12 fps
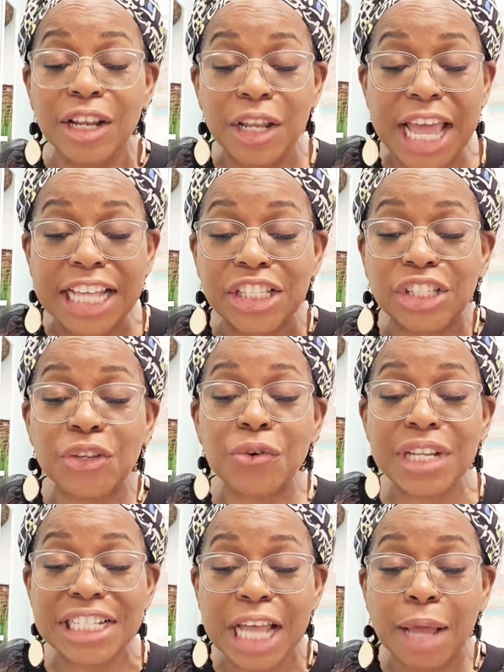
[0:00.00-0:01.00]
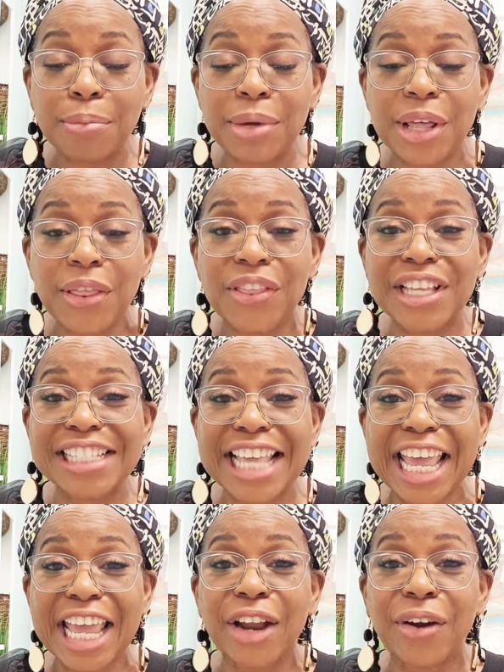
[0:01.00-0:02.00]
as soon as I put this
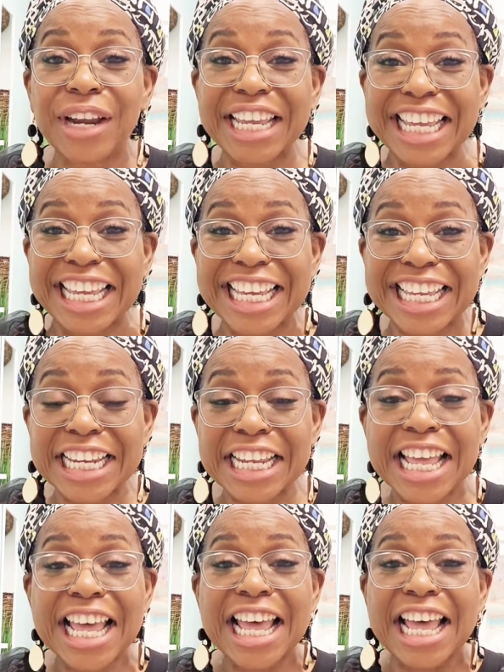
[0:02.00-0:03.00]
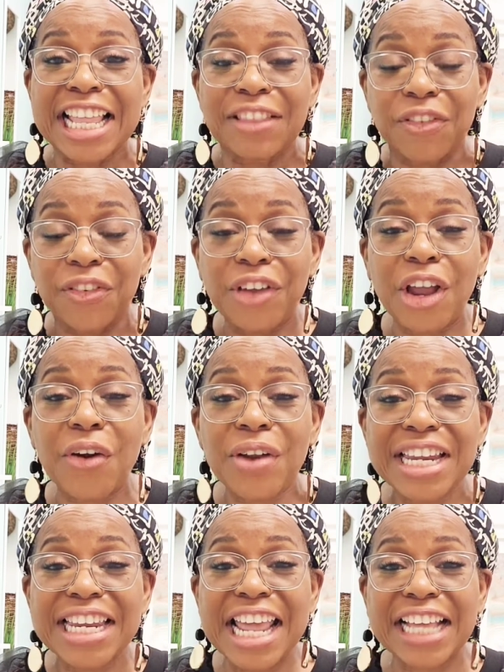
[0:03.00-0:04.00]
hair in, the
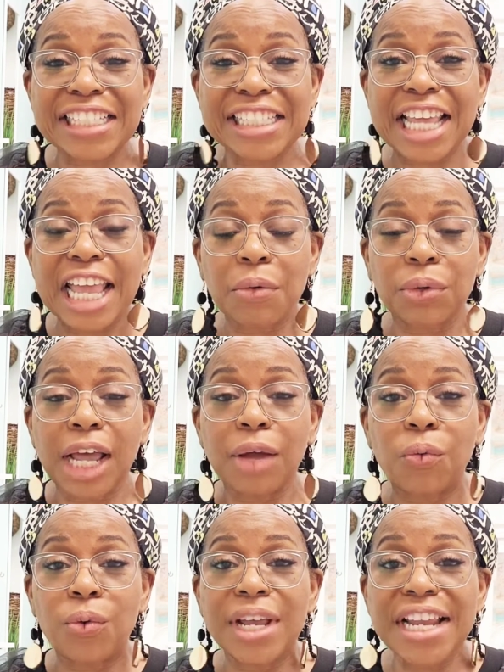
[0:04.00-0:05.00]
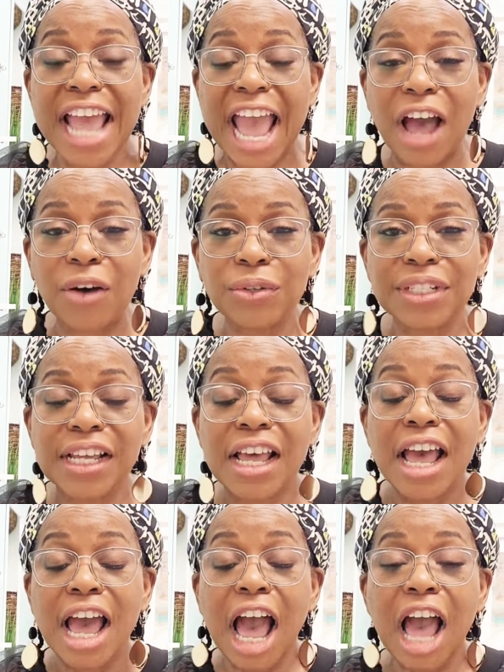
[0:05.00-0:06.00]
very next day when I went out,
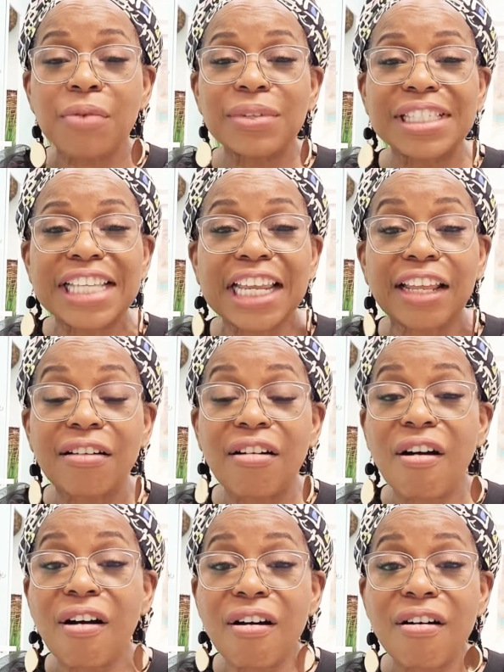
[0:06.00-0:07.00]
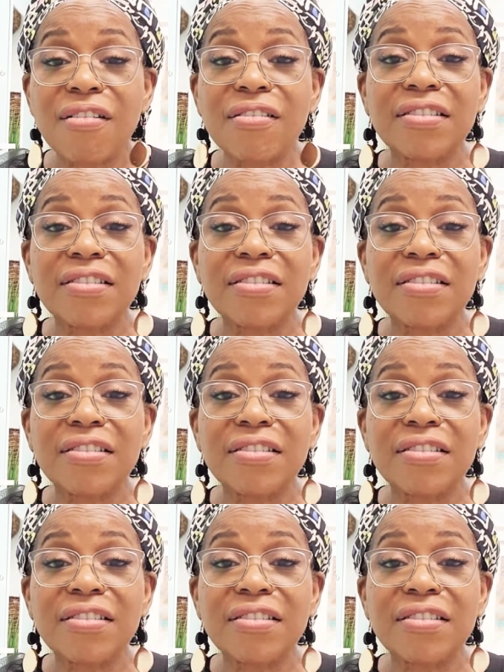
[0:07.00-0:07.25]
I was getting all